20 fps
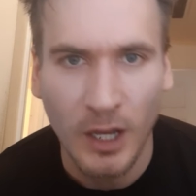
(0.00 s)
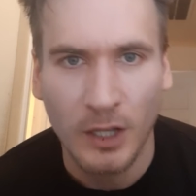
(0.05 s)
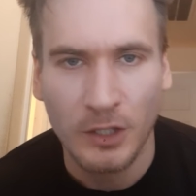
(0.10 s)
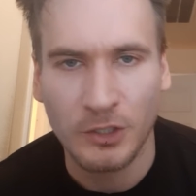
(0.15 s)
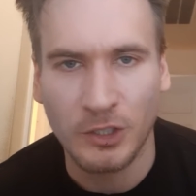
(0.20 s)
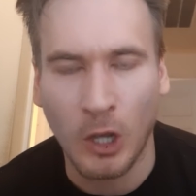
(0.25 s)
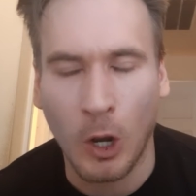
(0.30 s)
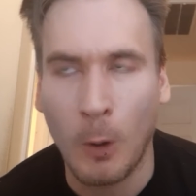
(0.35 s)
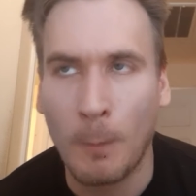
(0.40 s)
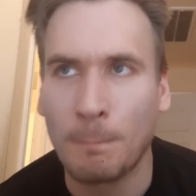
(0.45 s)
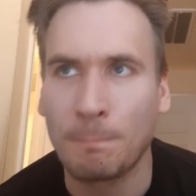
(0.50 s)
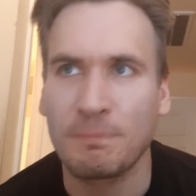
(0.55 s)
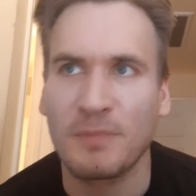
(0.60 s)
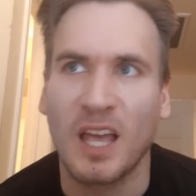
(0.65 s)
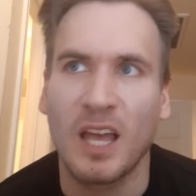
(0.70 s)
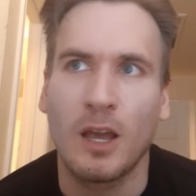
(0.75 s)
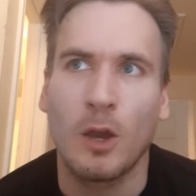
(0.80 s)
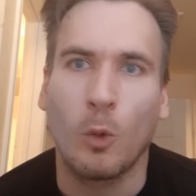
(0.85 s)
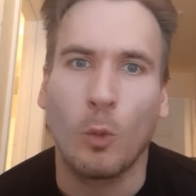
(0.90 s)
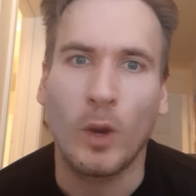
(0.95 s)
So
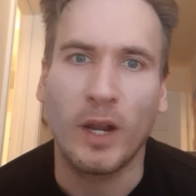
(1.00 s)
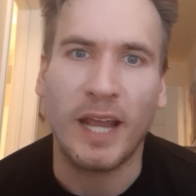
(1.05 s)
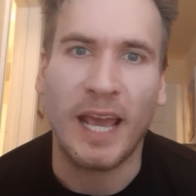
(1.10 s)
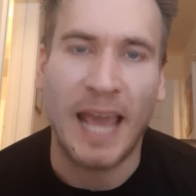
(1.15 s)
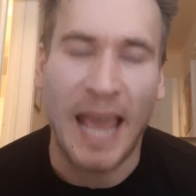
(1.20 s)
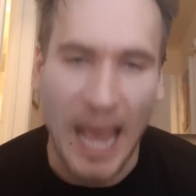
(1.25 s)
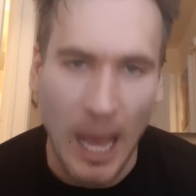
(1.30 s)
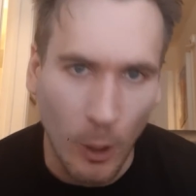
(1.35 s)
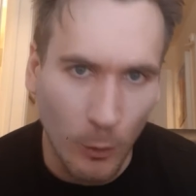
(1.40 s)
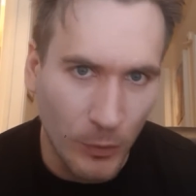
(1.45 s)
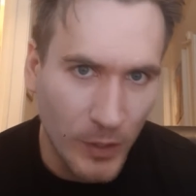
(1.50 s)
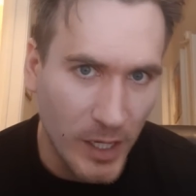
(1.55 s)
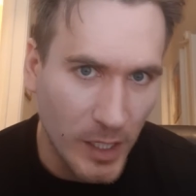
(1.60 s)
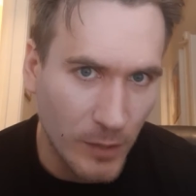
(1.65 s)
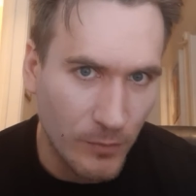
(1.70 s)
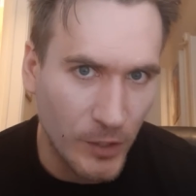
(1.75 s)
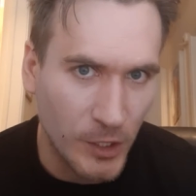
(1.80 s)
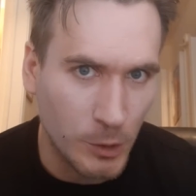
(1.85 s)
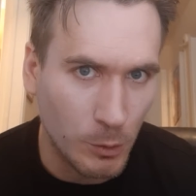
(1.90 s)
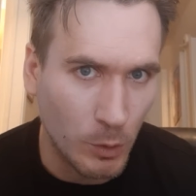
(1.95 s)
when a healthy
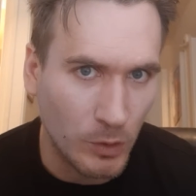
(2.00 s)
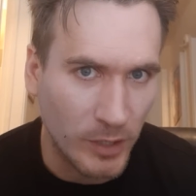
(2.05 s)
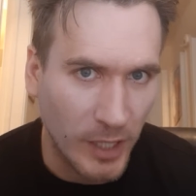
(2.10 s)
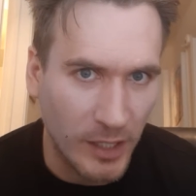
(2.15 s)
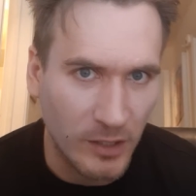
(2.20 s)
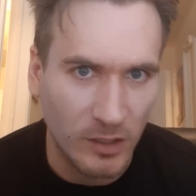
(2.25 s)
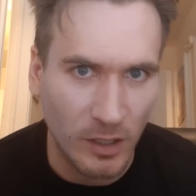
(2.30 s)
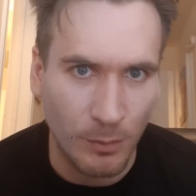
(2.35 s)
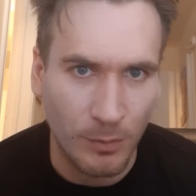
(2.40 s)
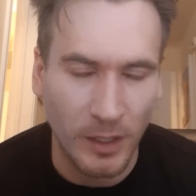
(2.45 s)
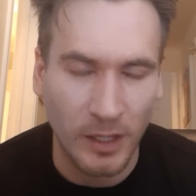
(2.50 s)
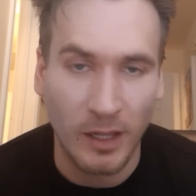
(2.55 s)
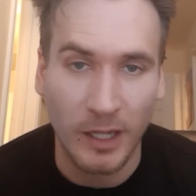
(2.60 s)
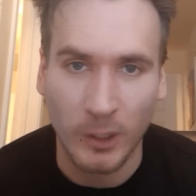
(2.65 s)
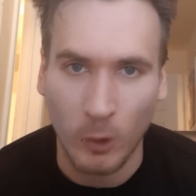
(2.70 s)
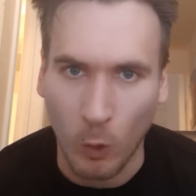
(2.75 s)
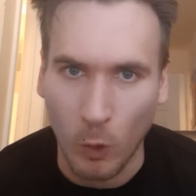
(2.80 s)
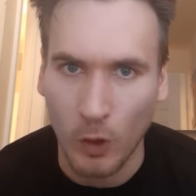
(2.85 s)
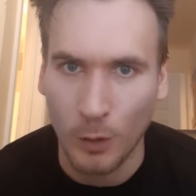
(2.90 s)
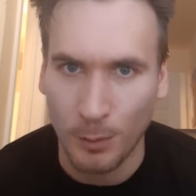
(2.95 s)
individual takes something
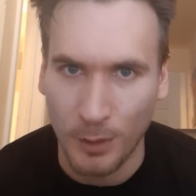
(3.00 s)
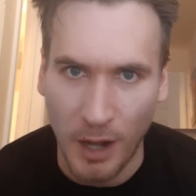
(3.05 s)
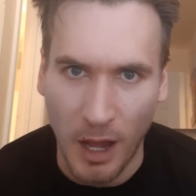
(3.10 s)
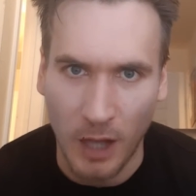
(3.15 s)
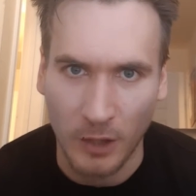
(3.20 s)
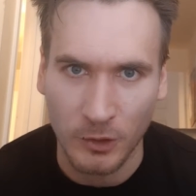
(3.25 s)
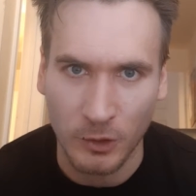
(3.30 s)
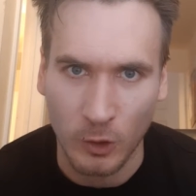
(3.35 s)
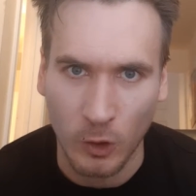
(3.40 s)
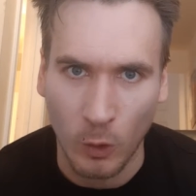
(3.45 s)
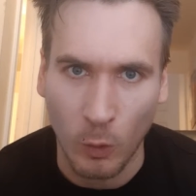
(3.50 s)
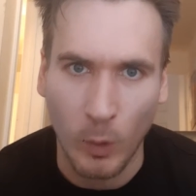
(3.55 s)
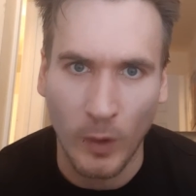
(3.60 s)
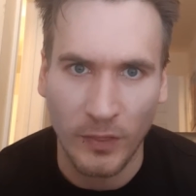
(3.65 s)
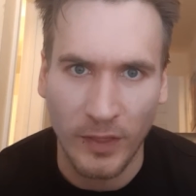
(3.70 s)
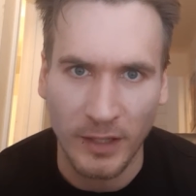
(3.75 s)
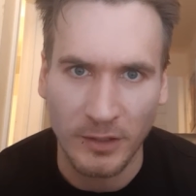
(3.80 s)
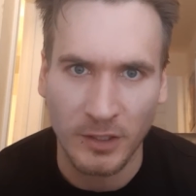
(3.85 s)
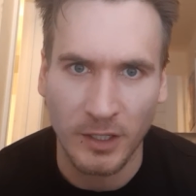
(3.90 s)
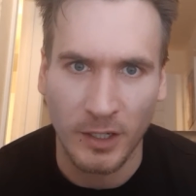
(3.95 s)
like oral minoxidil, what
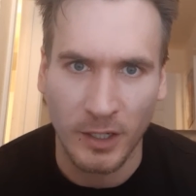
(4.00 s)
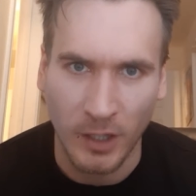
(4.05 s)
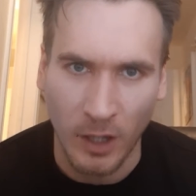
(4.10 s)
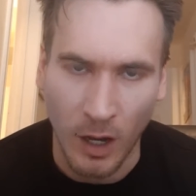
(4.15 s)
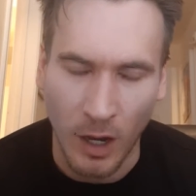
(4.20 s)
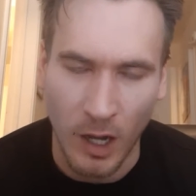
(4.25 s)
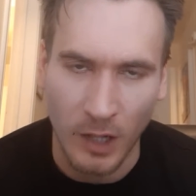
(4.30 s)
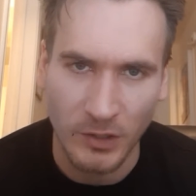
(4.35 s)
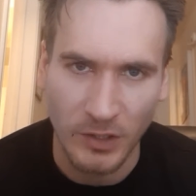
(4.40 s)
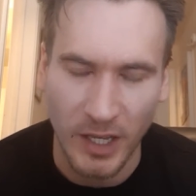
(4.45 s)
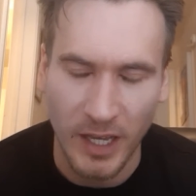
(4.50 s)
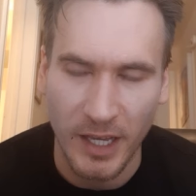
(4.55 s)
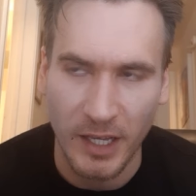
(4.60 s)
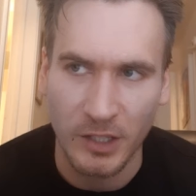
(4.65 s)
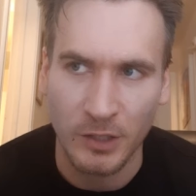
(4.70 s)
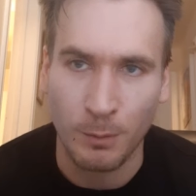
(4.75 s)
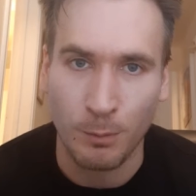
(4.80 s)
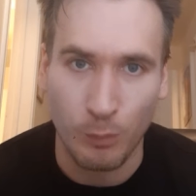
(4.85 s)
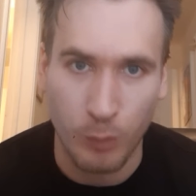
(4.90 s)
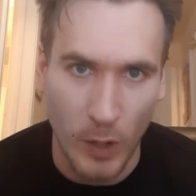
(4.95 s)
that's going to cause
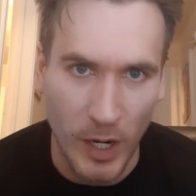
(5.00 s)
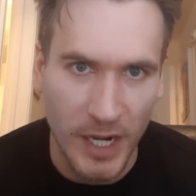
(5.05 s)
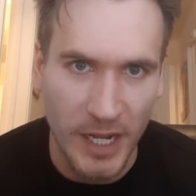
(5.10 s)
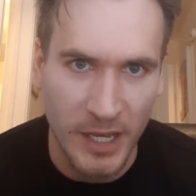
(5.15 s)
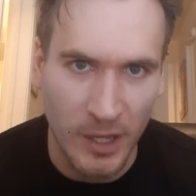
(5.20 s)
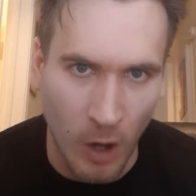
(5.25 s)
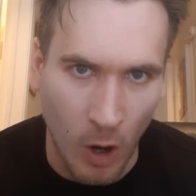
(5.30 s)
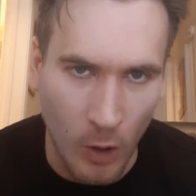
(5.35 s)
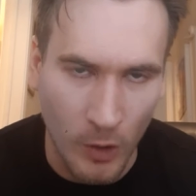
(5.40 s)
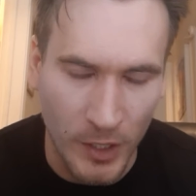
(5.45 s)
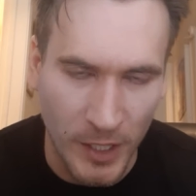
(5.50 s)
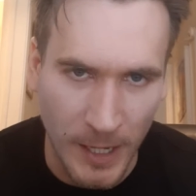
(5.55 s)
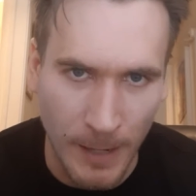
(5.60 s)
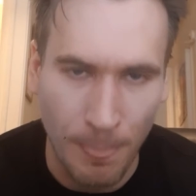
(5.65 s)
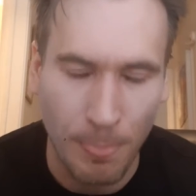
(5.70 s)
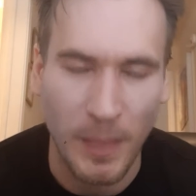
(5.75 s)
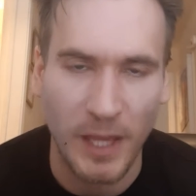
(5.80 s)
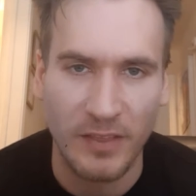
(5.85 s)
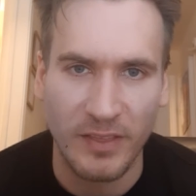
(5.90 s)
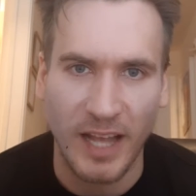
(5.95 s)
is
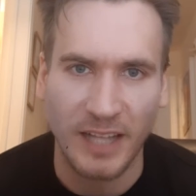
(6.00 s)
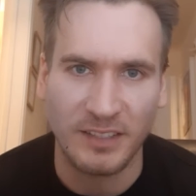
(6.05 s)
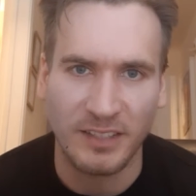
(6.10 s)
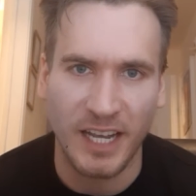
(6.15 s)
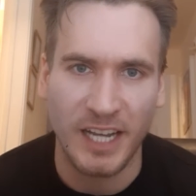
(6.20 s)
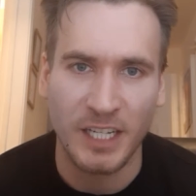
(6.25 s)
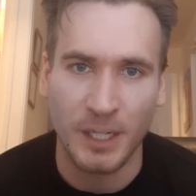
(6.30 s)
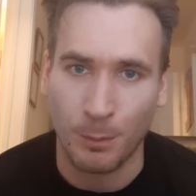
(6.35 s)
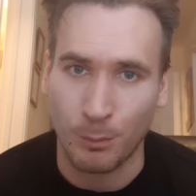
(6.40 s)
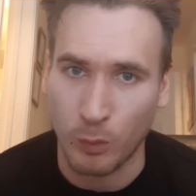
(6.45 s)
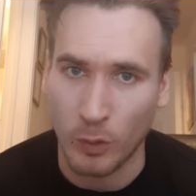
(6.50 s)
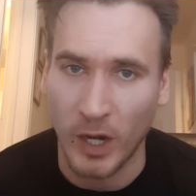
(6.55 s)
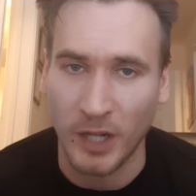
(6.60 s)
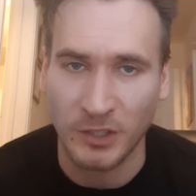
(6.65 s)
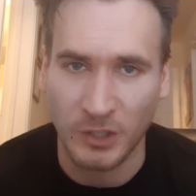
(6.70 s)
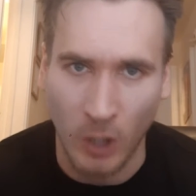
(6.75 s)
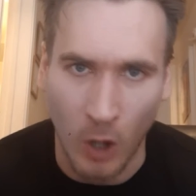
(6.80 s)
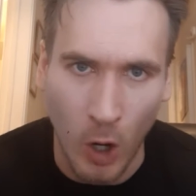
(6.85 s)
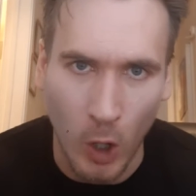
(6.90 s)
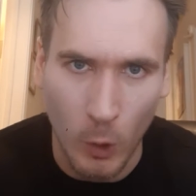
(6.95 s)
bradycardia, and that's a
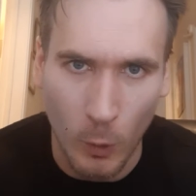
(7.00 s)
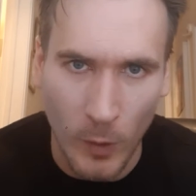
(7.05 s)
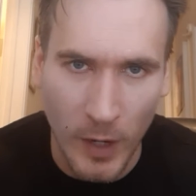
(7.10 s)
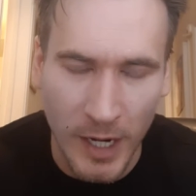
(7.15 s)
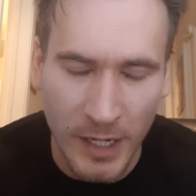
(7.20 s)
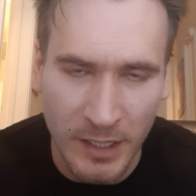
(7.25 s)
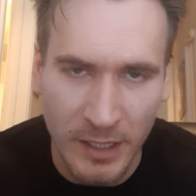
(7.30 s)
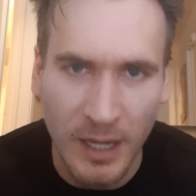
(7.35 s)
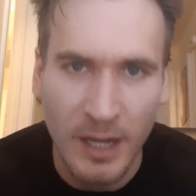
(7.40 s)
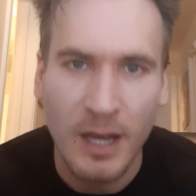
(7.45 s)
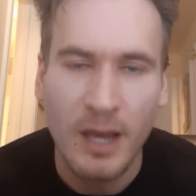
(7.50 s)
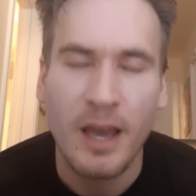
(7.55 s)
depressed heart rate.